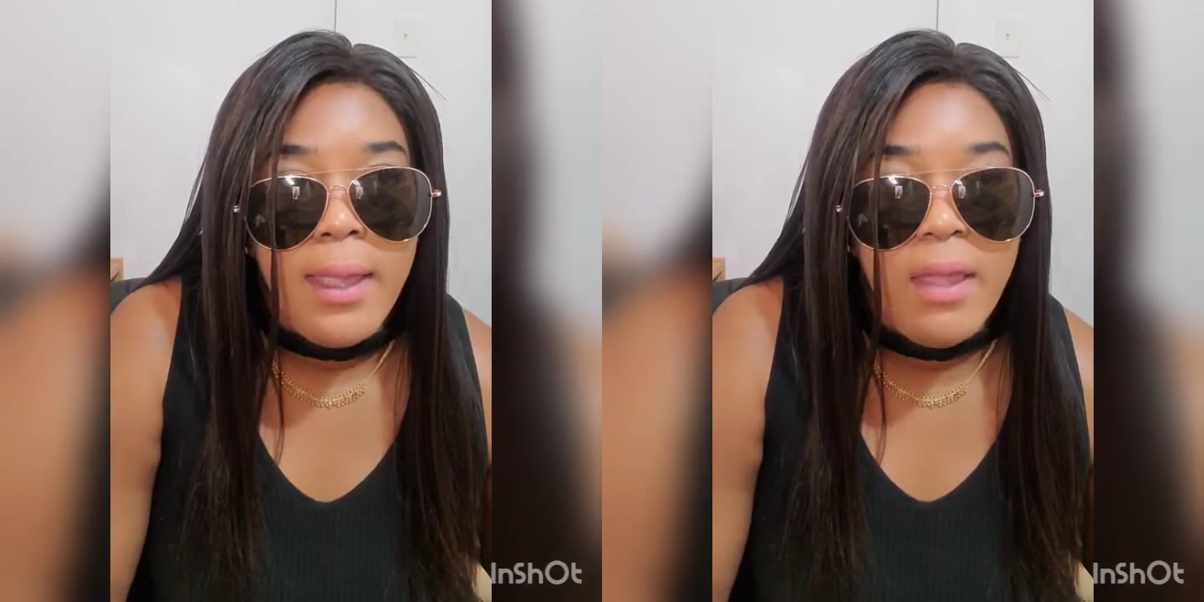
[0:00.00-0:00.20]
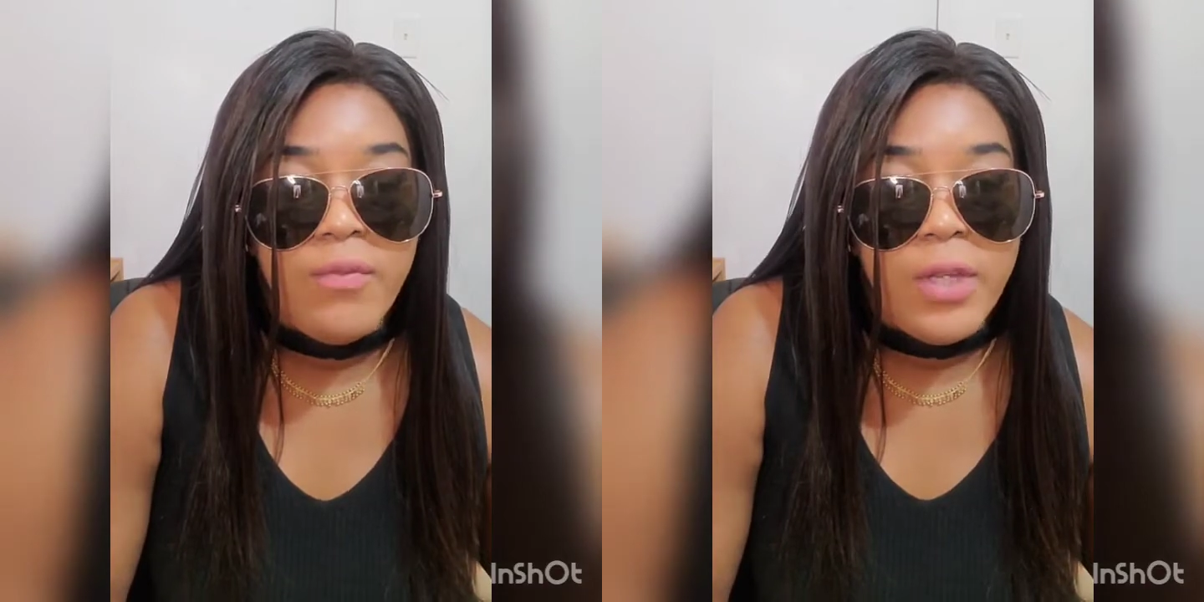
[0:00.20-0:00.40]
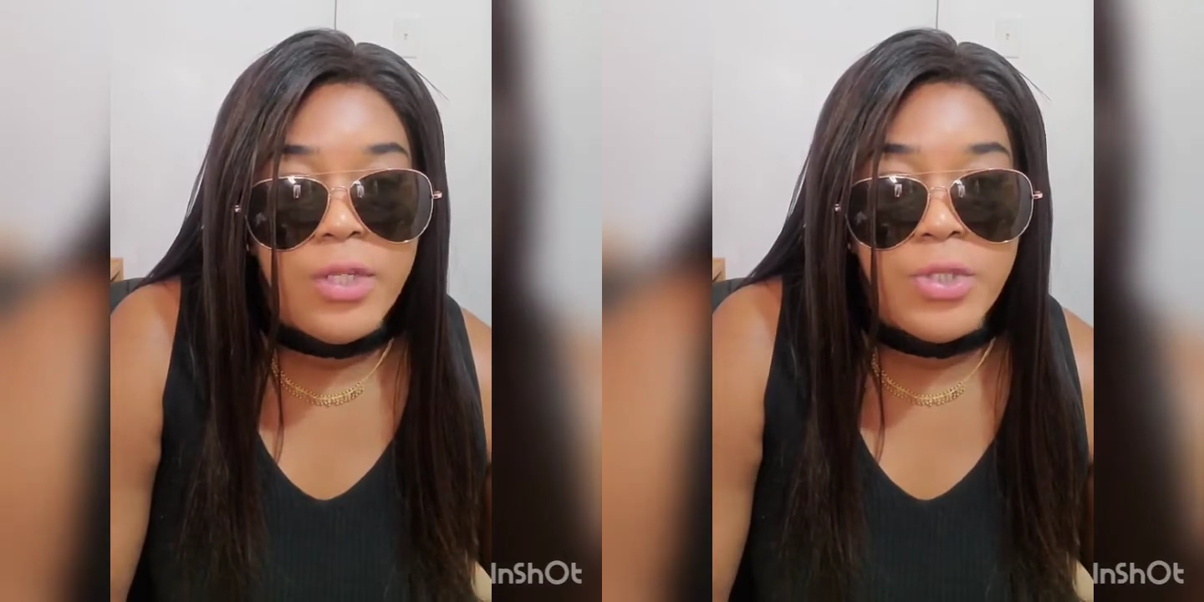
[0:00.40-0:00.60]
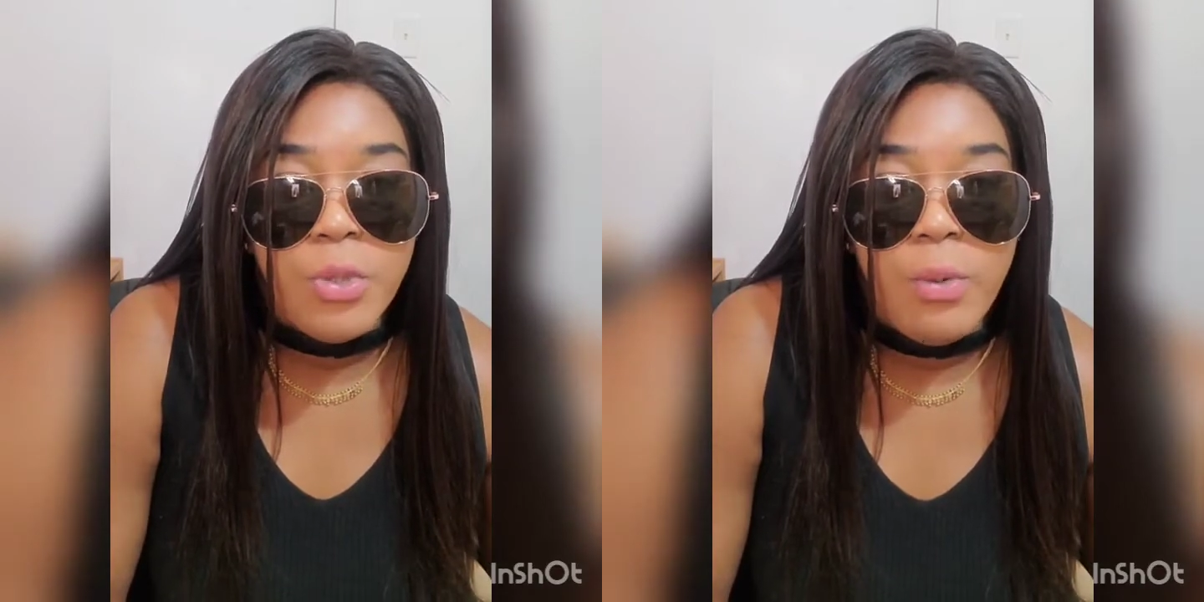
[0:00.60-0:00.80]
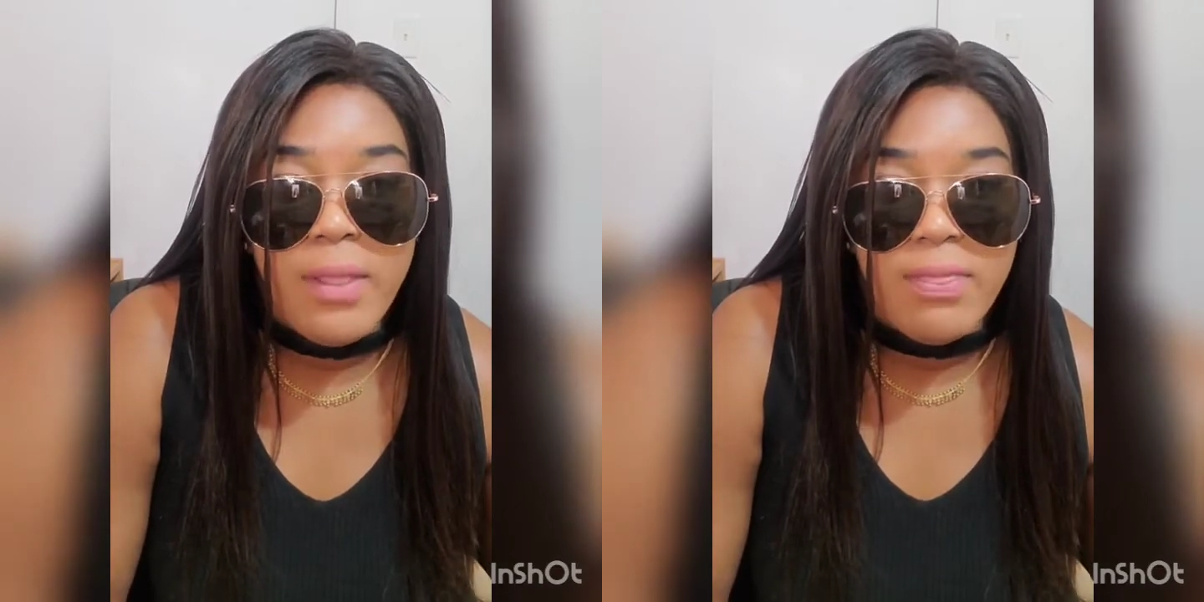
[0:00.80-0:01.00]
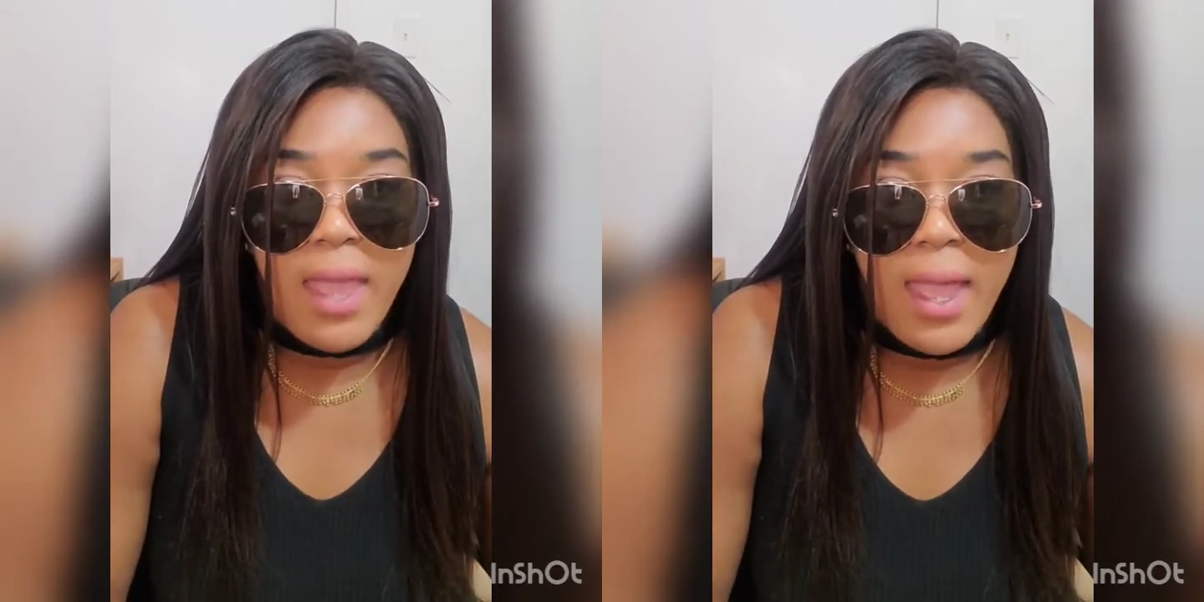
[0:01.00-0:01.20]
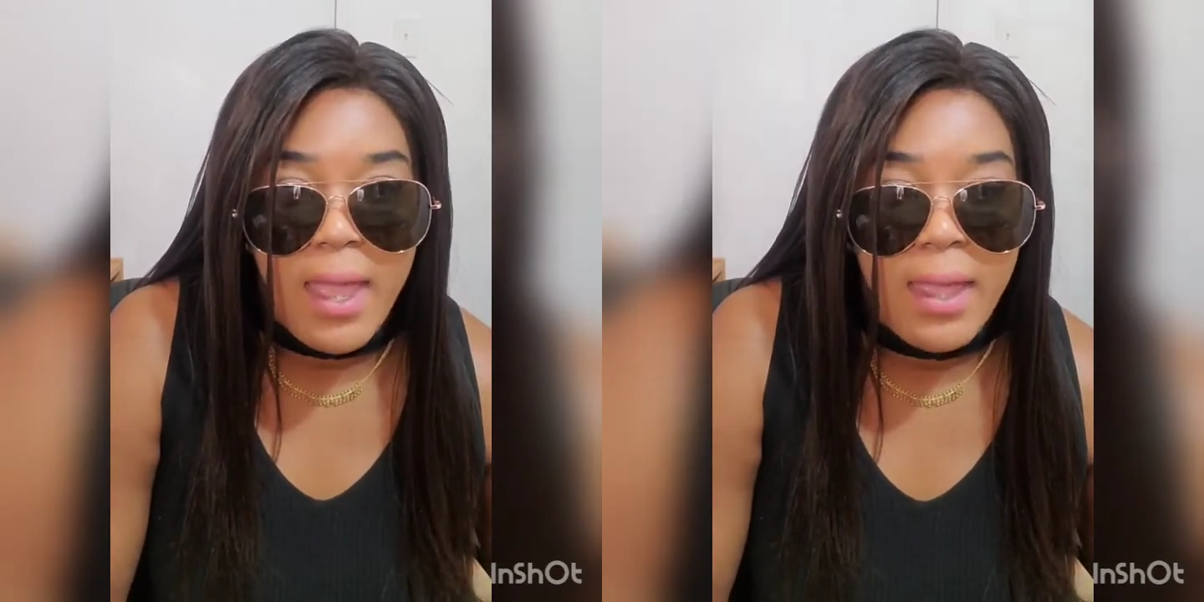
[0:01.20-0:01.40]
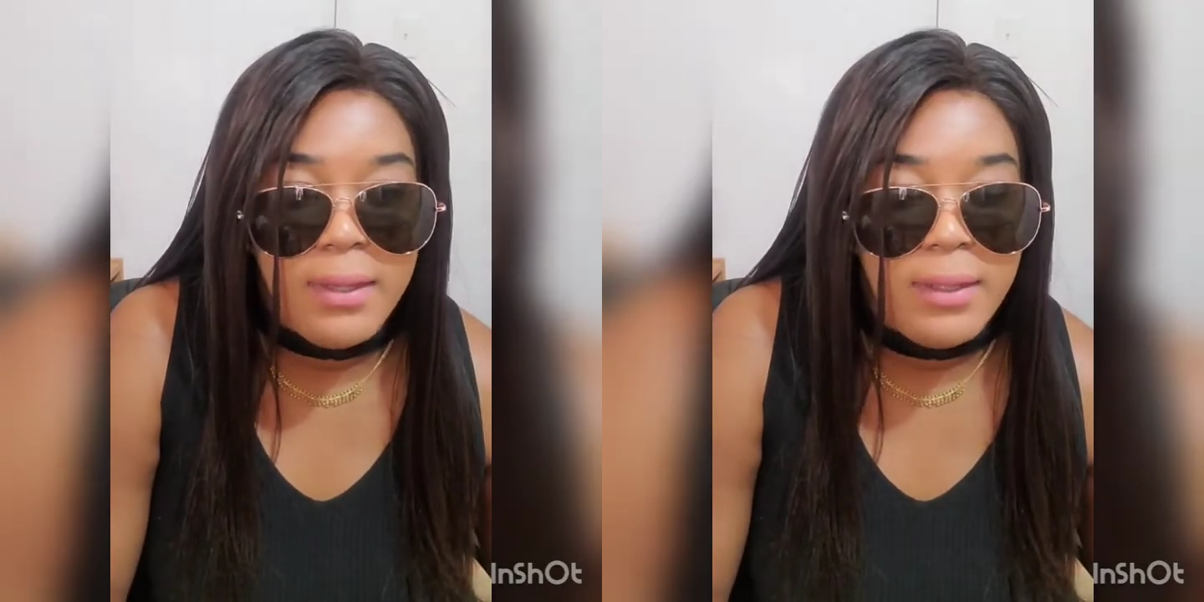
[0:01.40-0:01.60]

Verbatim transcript: if you're doing that